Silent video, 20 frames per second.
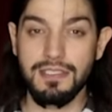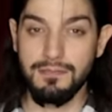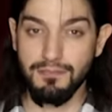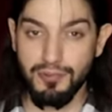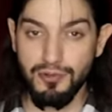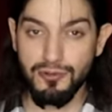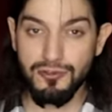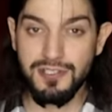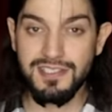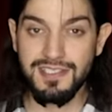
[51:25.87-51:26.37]

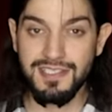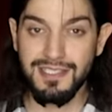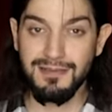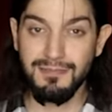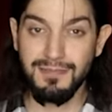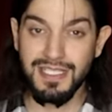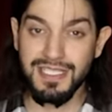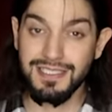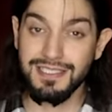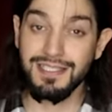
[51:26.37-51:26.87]

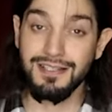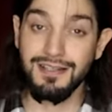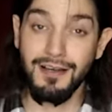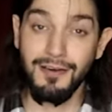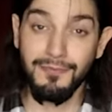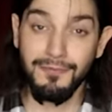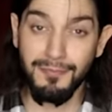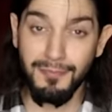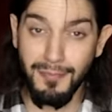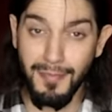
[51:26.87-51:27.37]
imprisonment
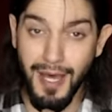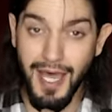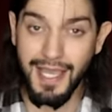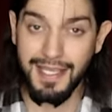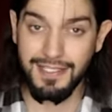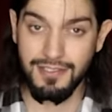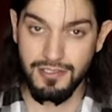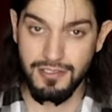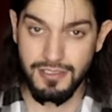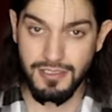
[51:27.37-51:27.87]
of
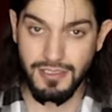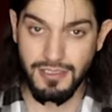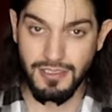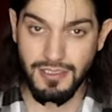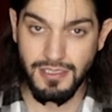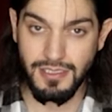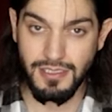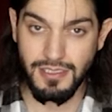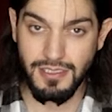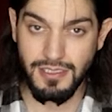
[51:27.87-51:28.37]
minors.